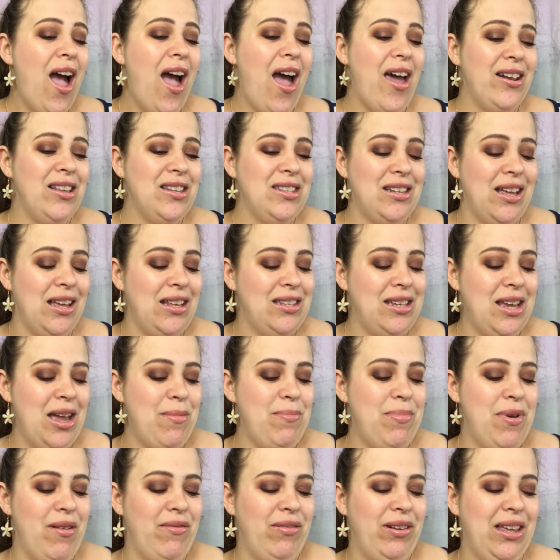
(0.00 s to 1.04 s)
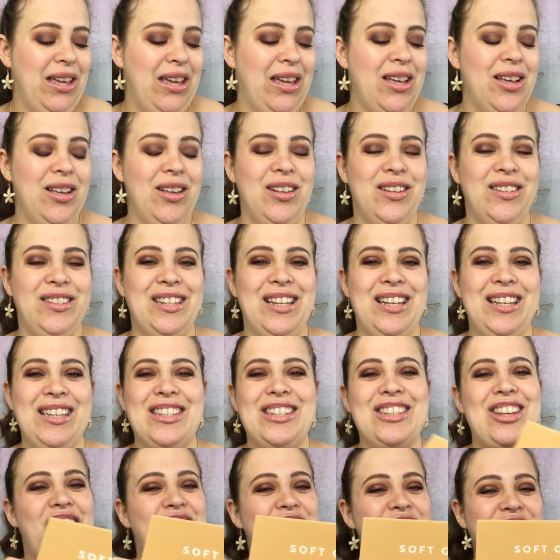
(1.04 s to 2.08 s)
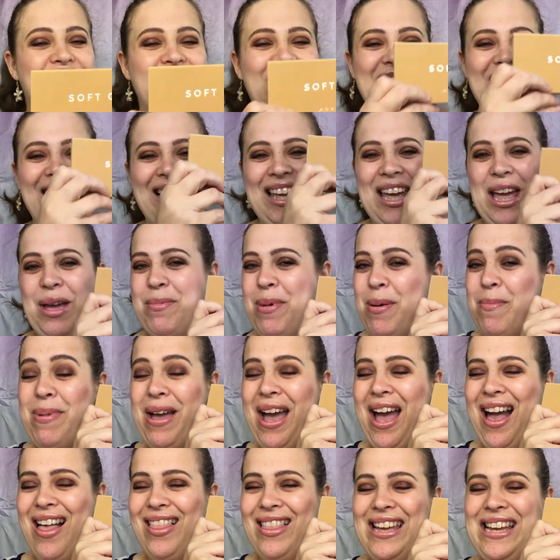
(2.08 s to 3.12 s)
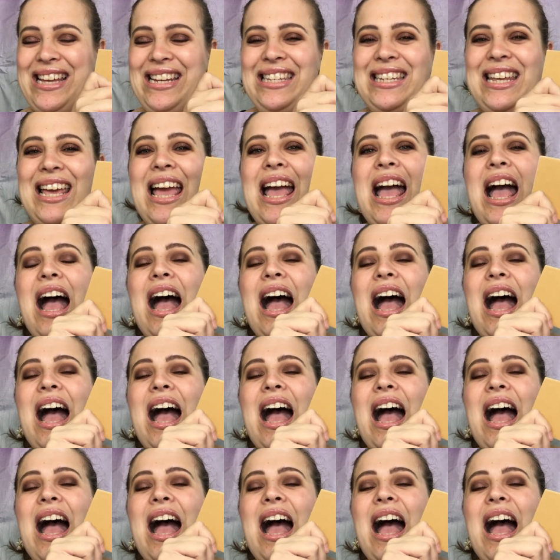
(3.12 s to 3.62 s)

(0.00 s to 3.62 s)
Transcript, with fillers: Anastasia Beverly Hills Soft Glam Palette.